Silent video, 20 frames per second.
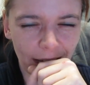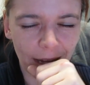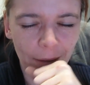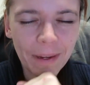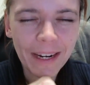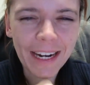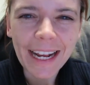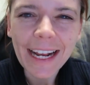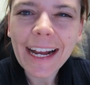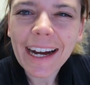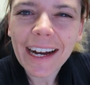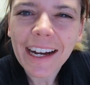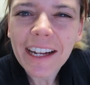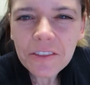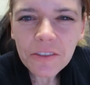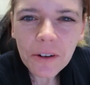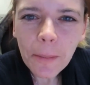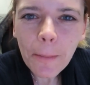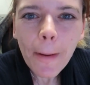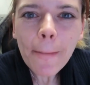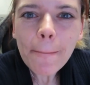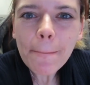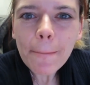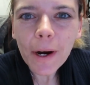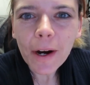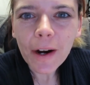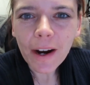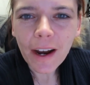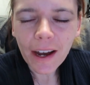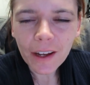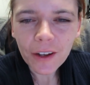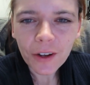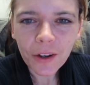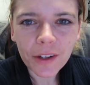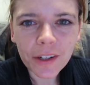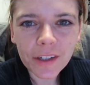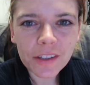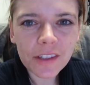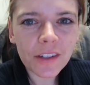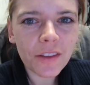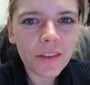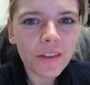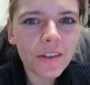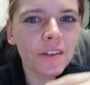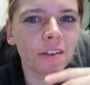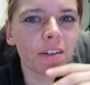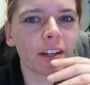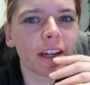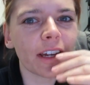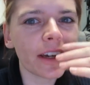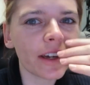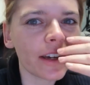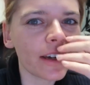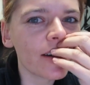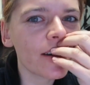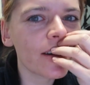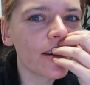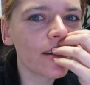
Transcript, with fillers: But I can't remember, I heard it in the U K.